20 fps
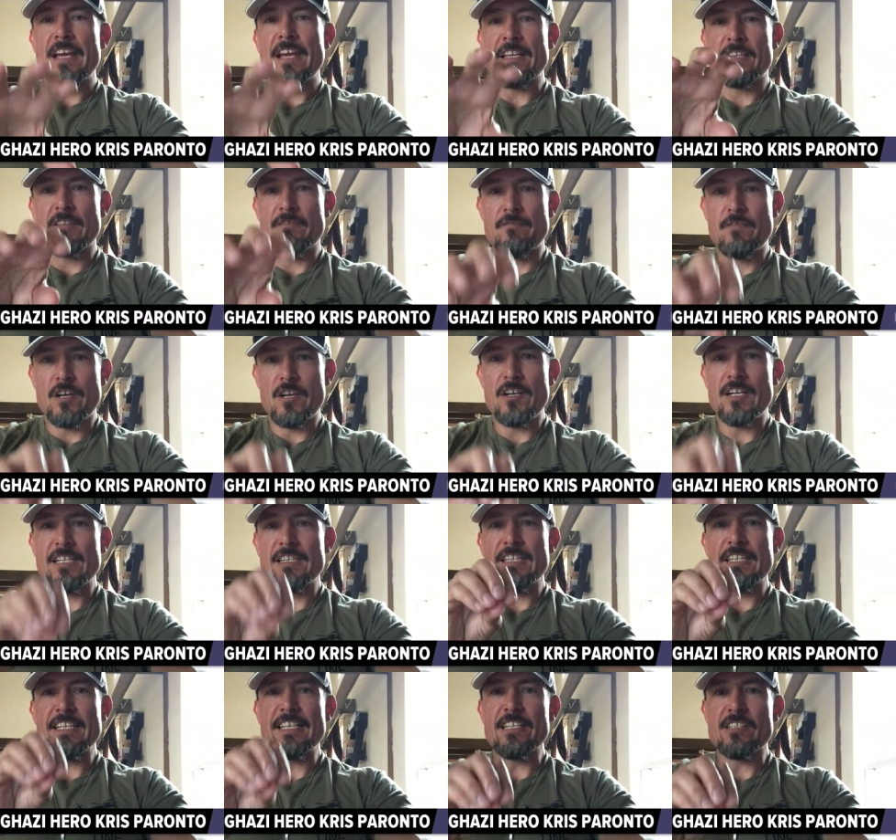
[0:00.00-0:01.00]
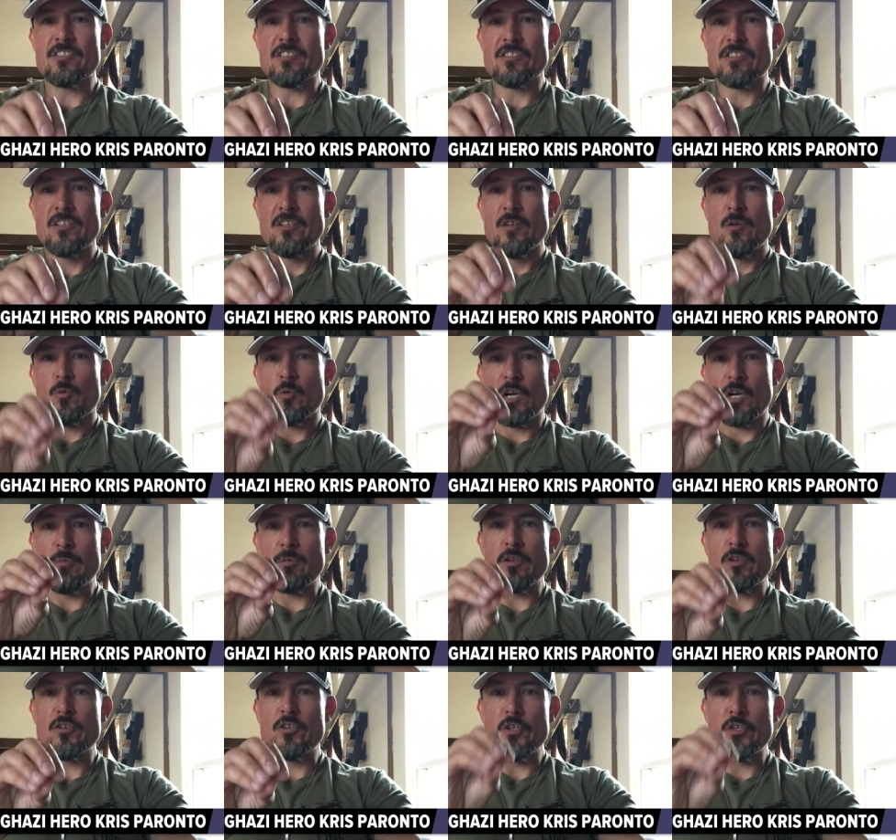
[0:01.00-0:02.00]
At the very least, we're
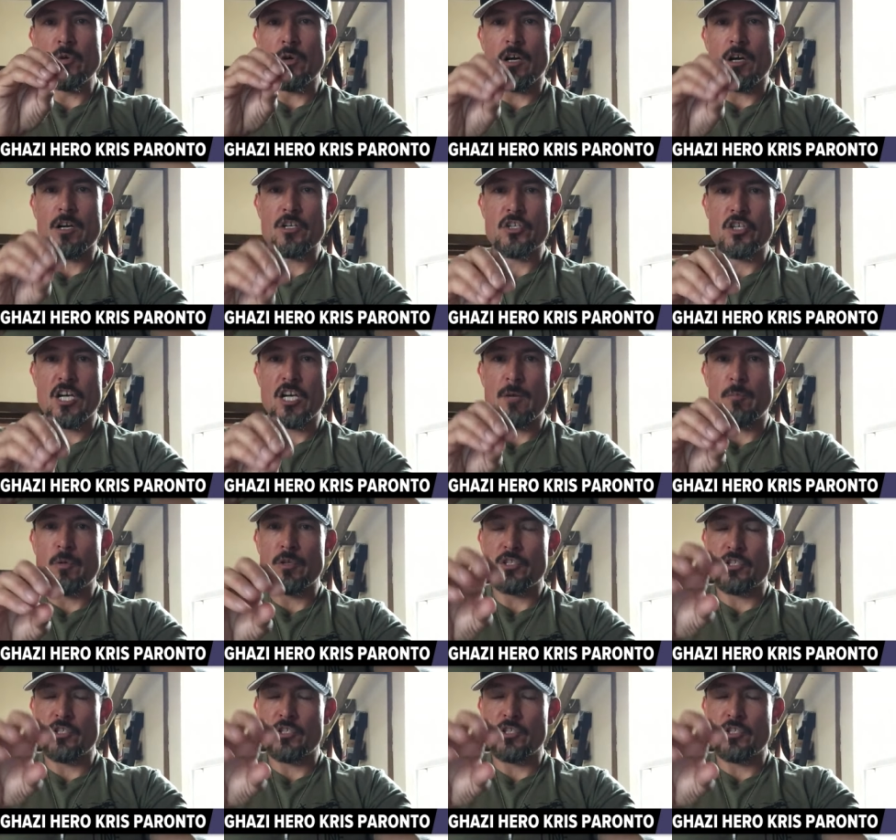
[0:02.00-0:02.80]
able to do our job,